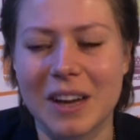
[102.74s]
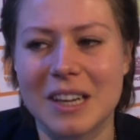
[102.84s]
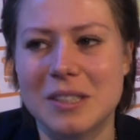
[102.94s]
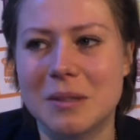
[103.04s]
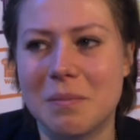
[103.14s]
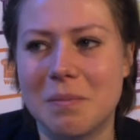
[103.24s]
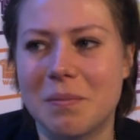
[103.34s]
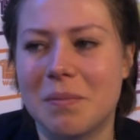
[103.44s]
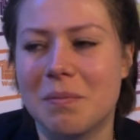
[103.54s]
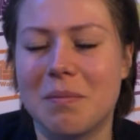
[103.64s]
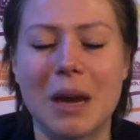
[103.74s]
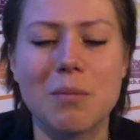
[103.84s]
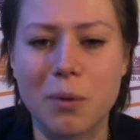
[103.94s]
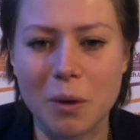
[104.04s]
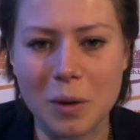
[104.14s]
I guess the
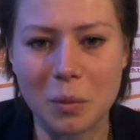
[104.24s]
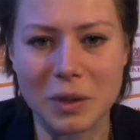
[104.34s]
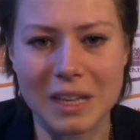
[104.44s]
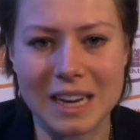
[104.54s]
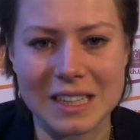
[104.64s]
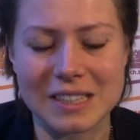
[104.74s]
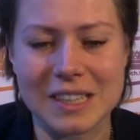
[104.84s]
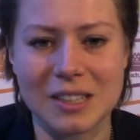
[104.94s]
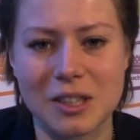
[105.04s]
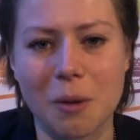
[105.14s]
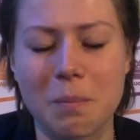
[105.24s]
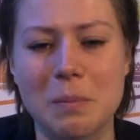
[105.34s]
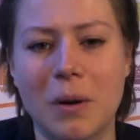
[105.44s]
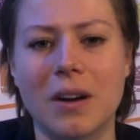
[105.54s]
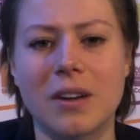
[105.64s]
main problem with that is that young
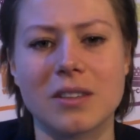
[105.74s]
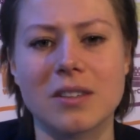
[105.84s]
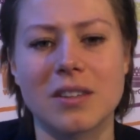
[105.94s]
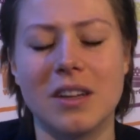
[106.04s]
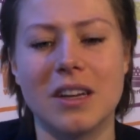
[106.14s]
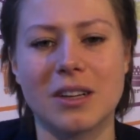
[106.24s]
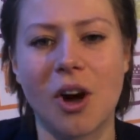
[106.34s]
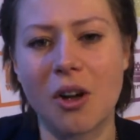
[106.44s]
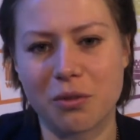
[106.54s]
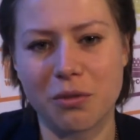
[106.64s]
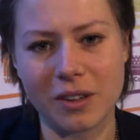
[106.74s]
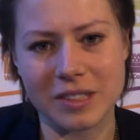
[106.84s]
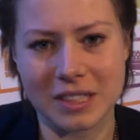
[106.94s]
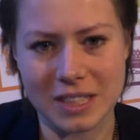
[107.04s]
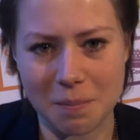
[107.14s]
people are not
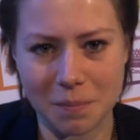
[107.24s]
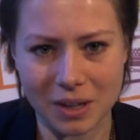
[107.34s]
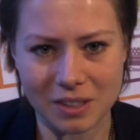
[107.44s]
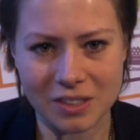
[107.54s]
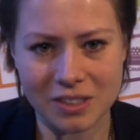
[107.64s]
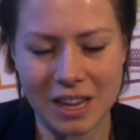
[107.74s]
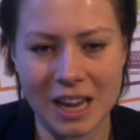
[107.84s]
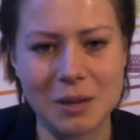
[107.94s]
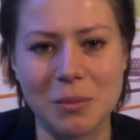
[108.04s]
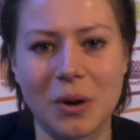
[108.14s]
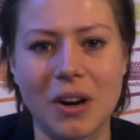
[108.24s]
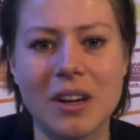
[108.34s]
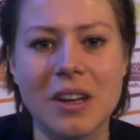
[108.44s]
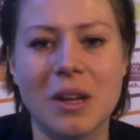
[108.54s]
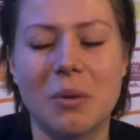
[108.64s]
confronted that much
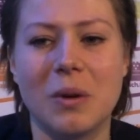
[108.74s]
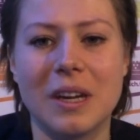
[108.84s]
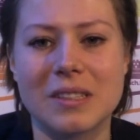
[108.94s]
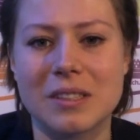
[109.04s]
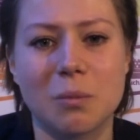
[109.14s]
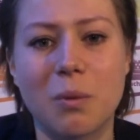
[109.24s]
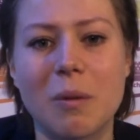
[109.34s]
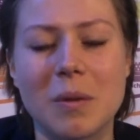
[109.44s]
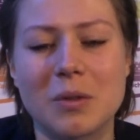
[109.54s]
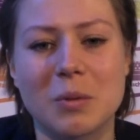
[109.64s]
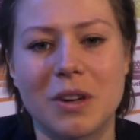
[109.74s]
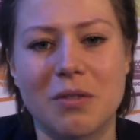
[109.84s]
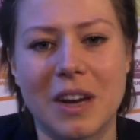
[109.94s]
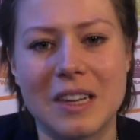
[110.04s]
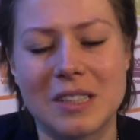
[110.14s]
anymore with the problems we are
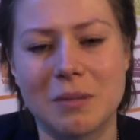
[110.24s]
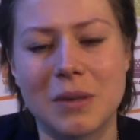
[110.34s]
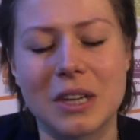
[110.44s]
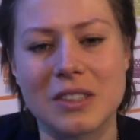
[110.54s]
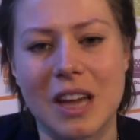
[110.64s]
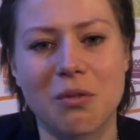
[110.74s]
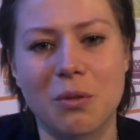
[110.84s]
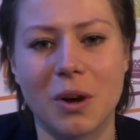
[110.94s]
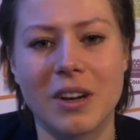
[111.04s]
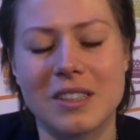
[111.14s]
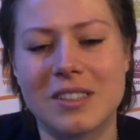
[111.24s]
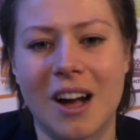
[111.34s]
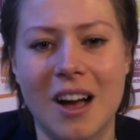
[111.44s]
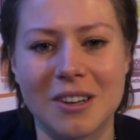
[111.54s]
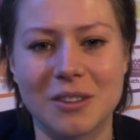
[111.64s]
facing, because everyone is
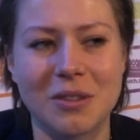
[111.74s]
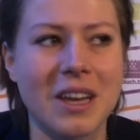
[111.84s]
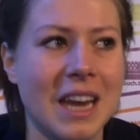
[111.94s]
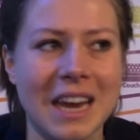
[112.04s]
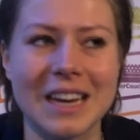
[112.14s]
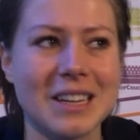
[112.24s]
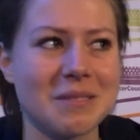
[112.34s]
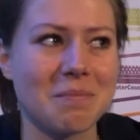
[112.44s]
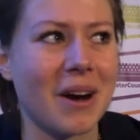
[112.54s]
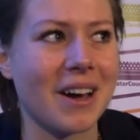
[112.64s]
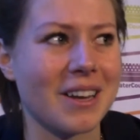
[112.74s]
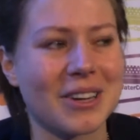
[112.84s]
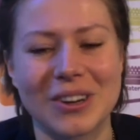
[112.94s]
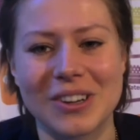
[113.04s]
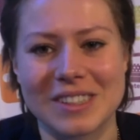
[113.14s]
kind of hidden by
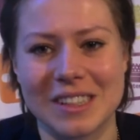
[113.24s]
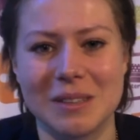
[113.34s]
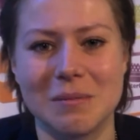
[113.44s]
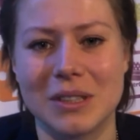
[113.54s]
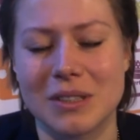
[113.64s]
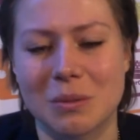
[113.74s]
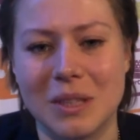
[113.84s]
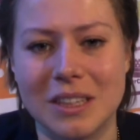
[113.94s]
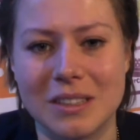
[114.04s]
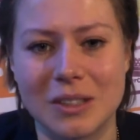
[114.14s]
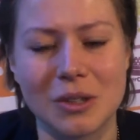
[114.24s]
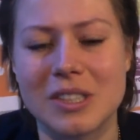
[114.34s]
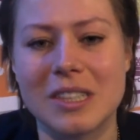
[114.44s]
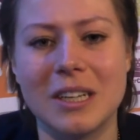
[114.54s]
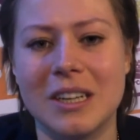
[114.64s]
a curtain, because we
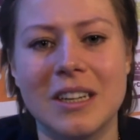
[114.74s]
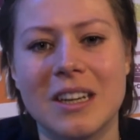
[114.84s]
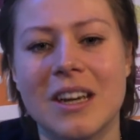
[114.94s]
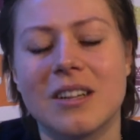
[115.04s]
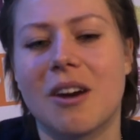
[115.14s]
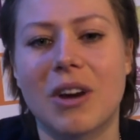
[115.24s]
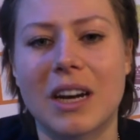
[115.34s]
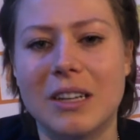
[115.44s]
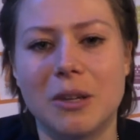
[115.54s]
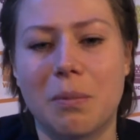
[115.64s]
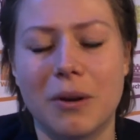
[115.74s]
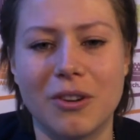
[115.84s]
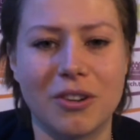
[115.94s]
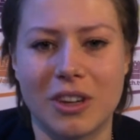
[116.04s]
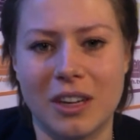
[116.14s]
don't see directly the
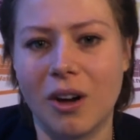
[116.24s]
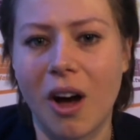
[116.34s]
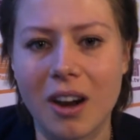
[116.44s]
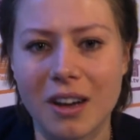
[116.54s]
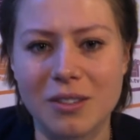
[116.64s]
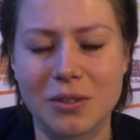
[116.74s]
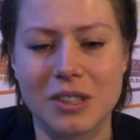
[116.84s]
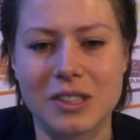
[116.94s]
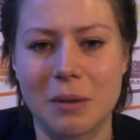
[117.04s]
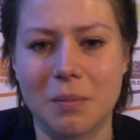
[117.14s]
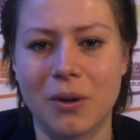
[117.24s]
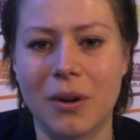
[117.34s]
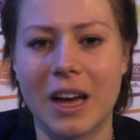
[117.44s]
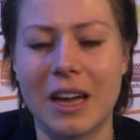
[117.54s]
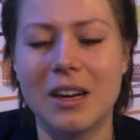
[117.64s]
pollution in Holland, for
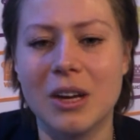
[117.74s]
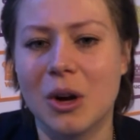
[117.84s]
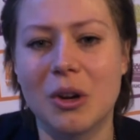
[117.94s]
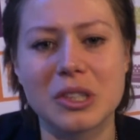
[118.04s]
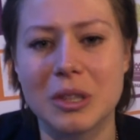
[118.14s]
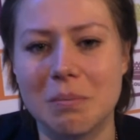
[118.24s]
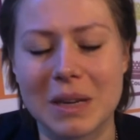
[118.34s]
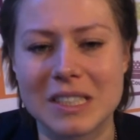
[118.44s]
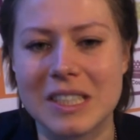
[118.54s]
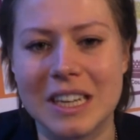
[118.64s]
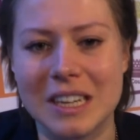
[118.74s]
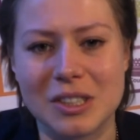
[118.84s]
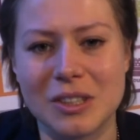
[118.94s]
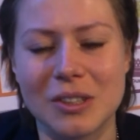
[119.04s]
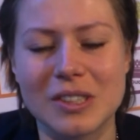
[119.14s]
example, and also in big
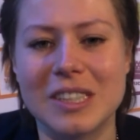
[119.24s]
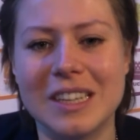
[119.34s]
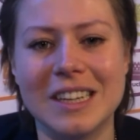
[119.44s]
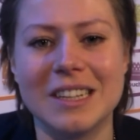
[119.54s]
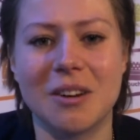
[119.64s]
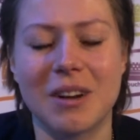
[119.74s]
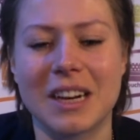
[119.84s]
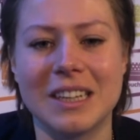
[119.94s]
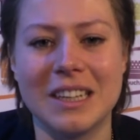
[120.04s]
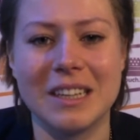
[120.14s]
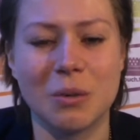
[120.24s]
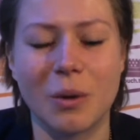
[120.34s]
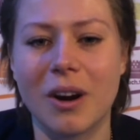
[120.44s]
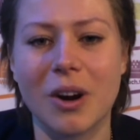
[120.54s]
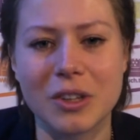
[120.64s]
cities you don't see directly
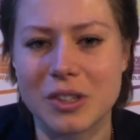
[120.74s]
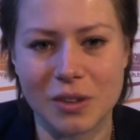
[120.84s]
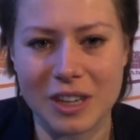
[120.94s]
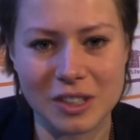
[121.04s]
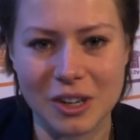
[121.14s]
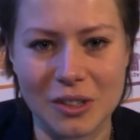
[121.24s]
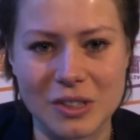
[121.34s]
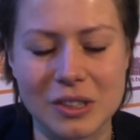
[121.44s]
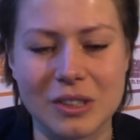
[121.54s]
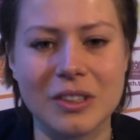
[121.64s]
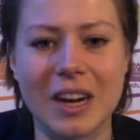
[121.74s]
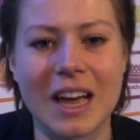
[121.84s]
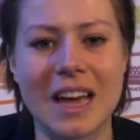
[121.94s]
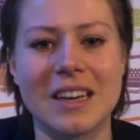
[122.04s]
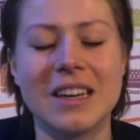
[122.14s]
where all the trash goes to.
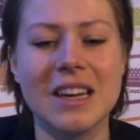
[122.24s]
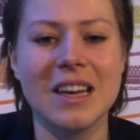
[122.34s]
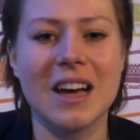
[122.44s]
And